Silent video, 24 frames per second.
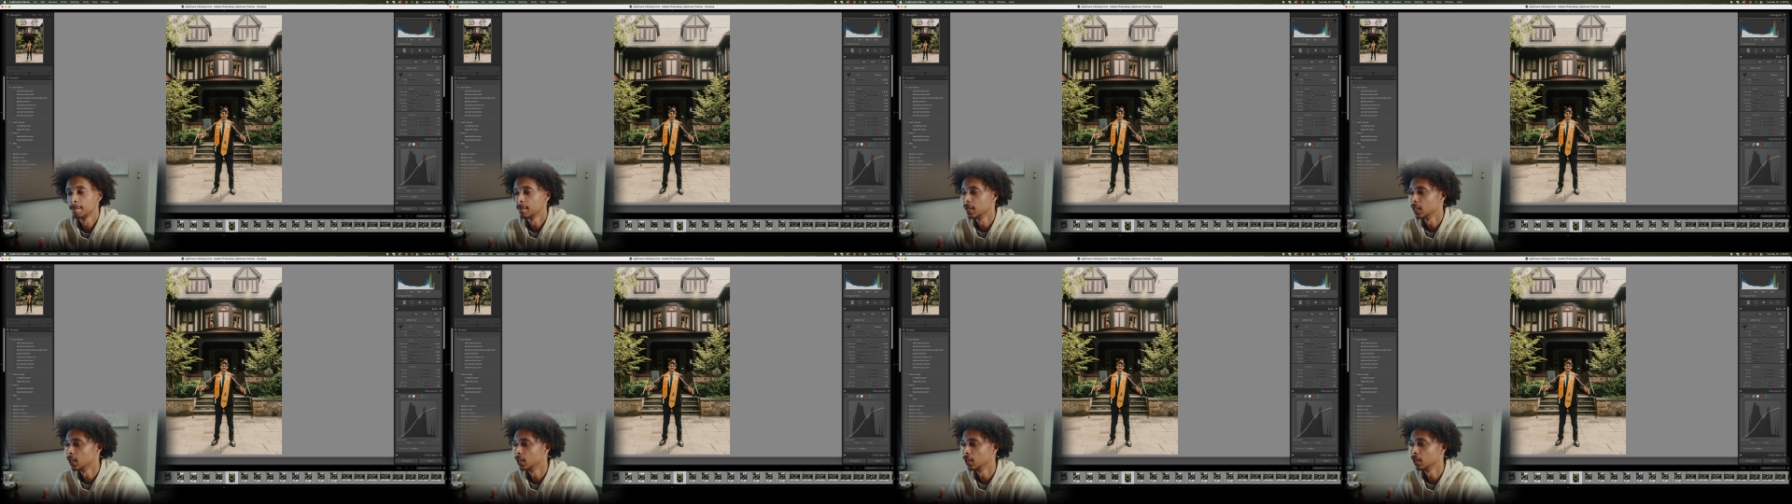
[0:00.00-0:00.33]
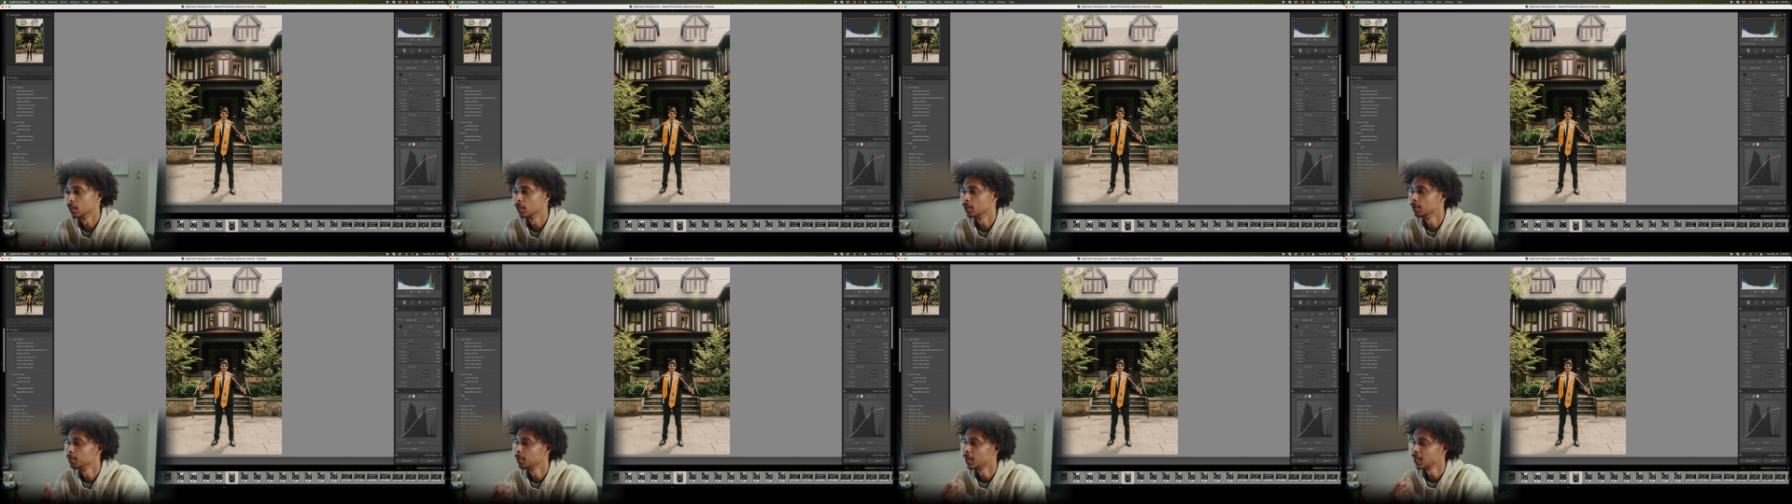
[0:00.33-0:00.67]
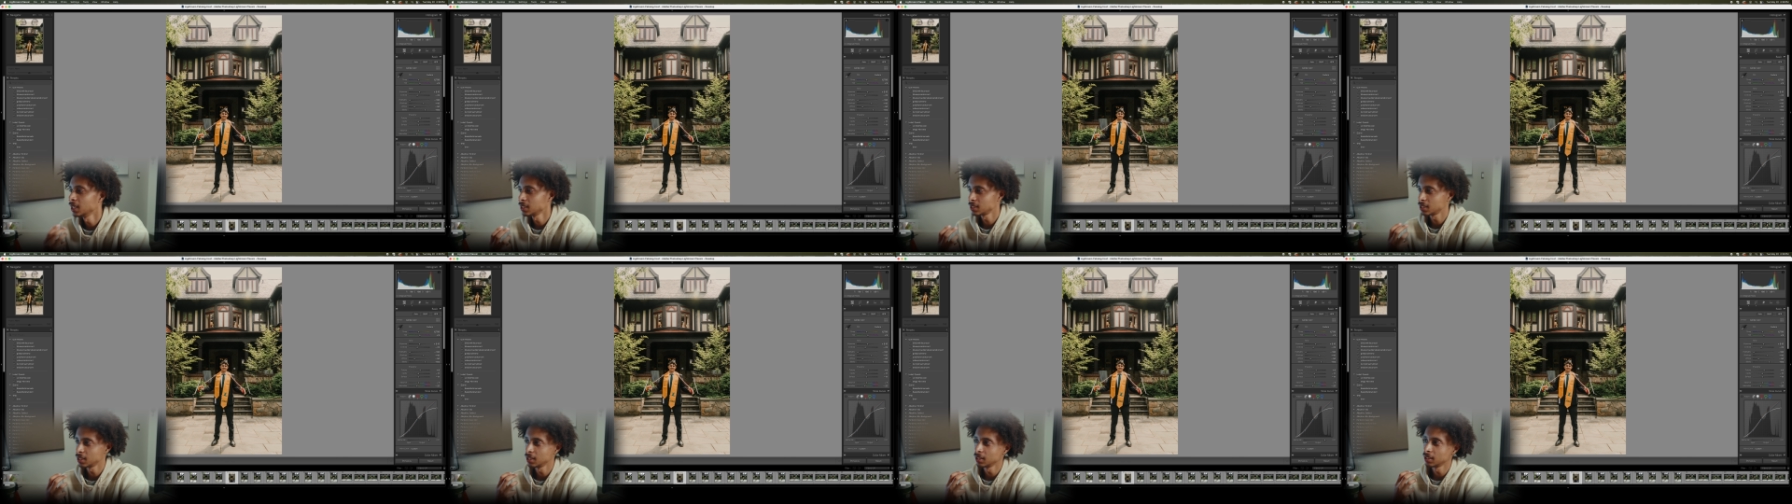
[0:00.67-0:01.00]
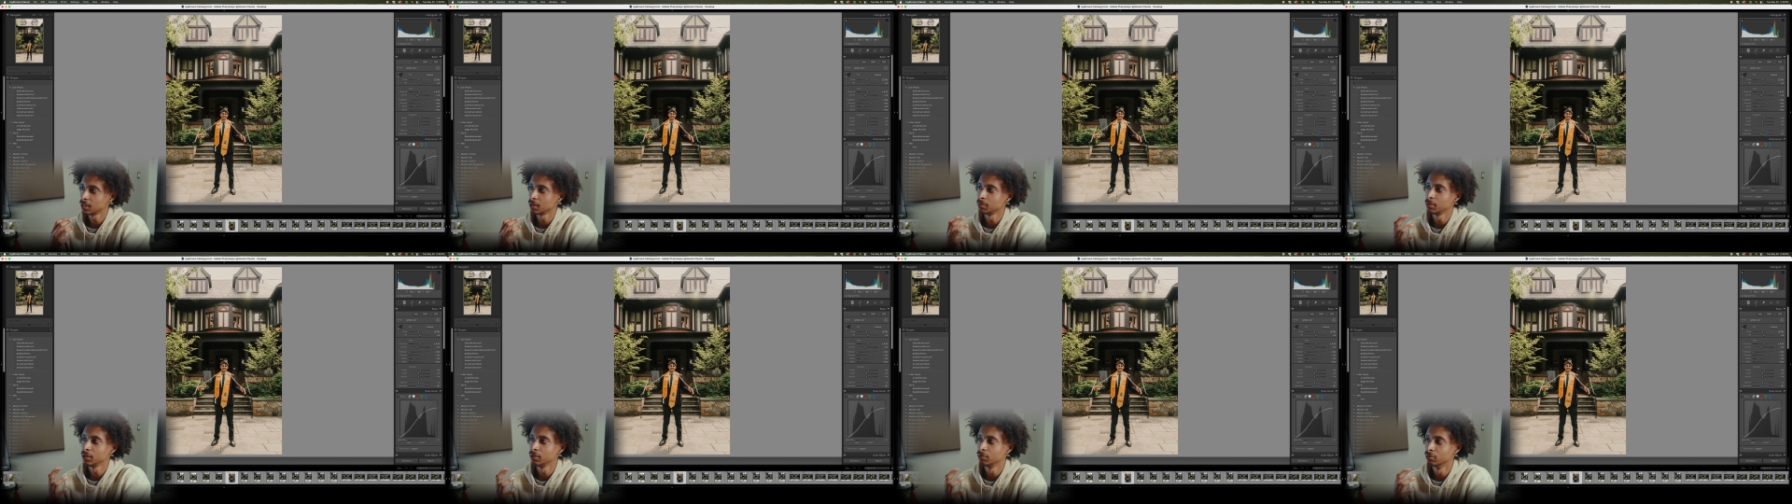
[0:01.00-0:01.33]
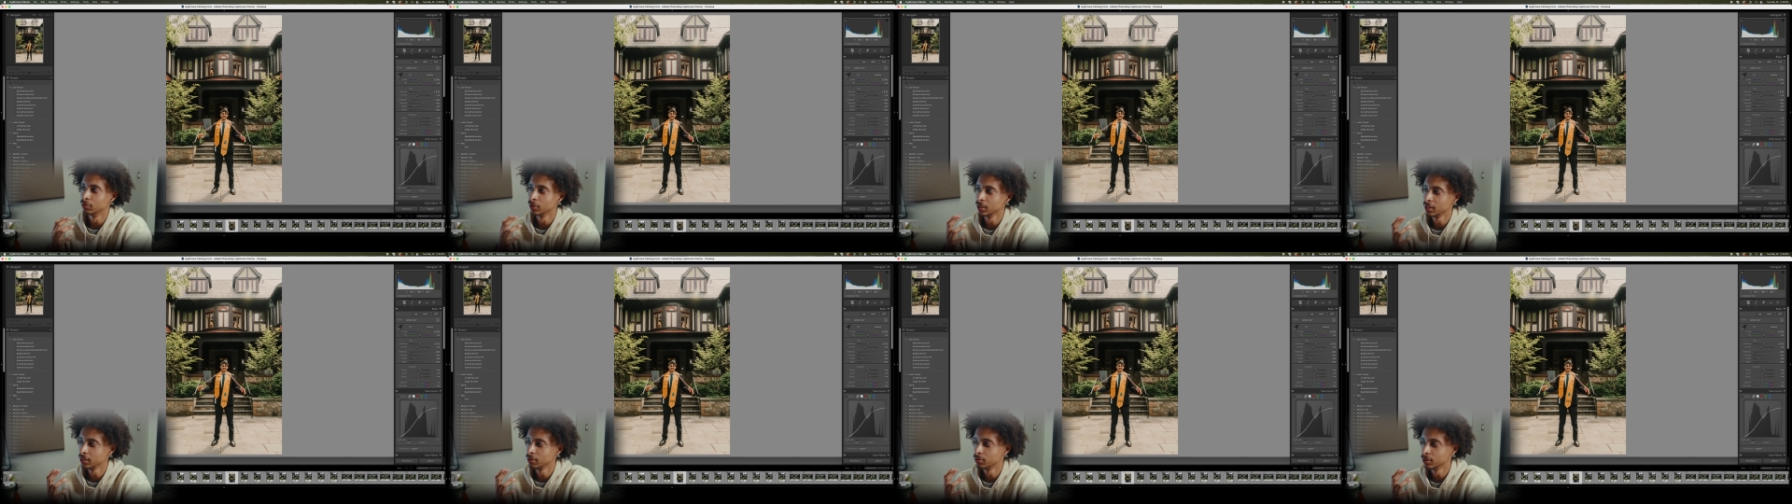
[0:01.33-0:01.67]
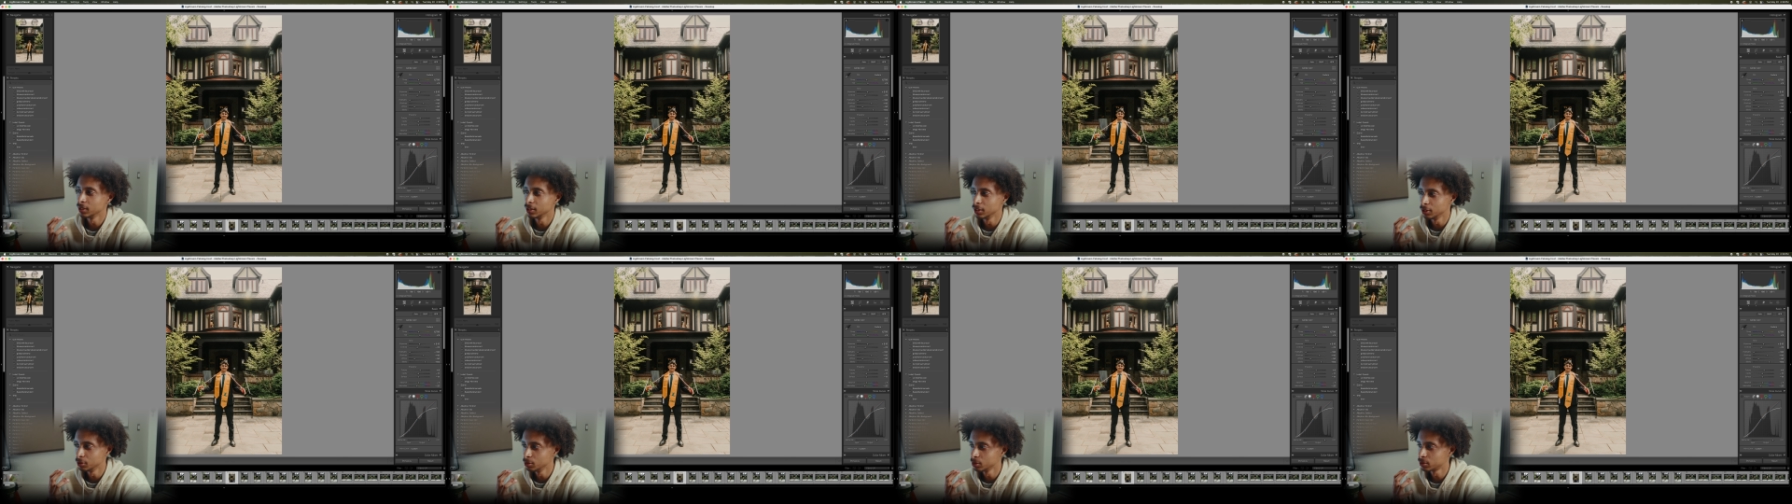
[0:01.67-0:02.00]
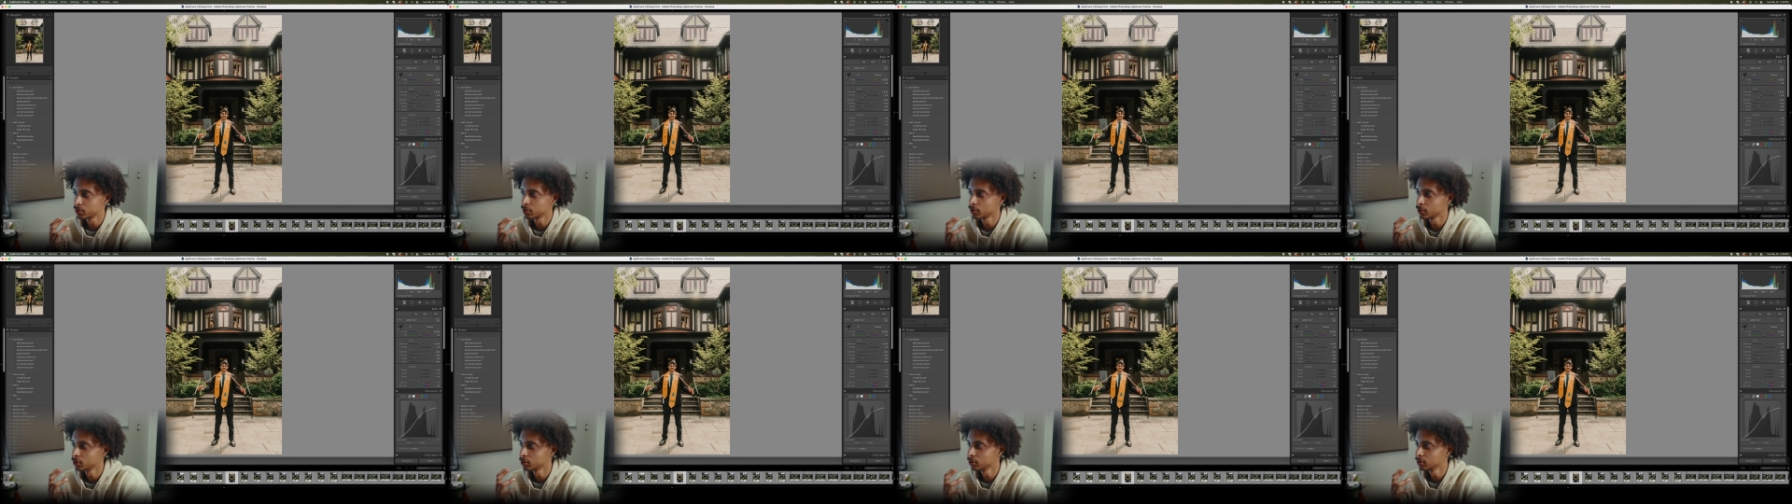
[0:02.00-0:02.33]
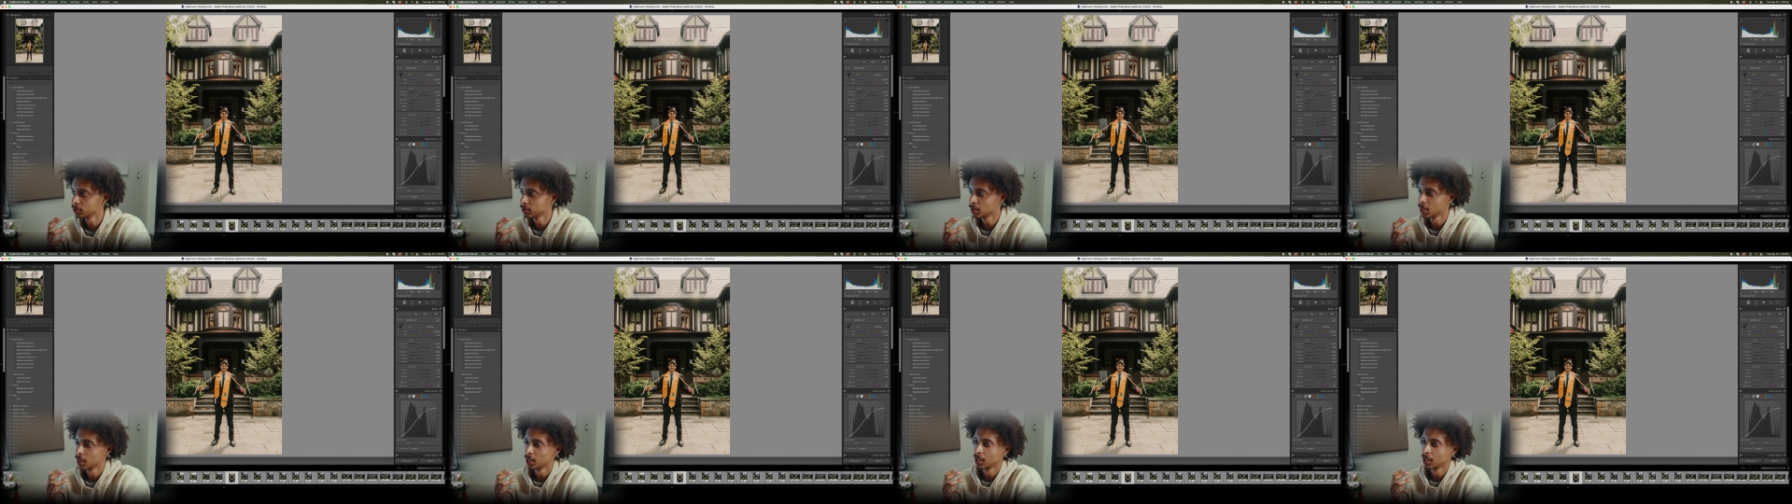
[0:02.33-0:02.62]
And masking can be really, really useful,